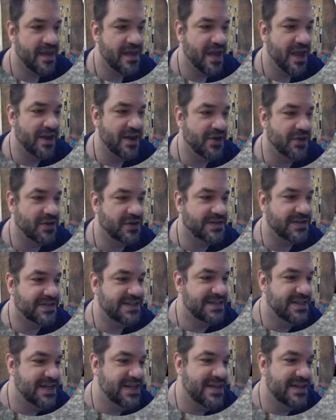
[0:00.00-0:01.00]
And you can
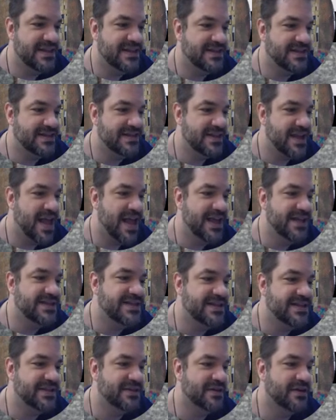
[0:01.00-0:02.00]
see the sides
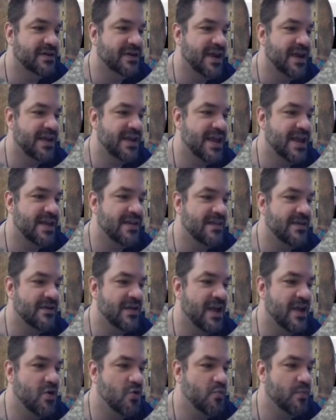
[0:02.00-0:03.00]
here. Again, they're
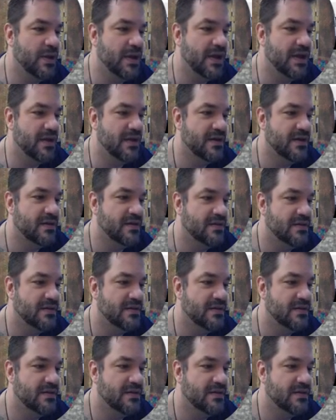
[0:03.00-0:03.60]
helping.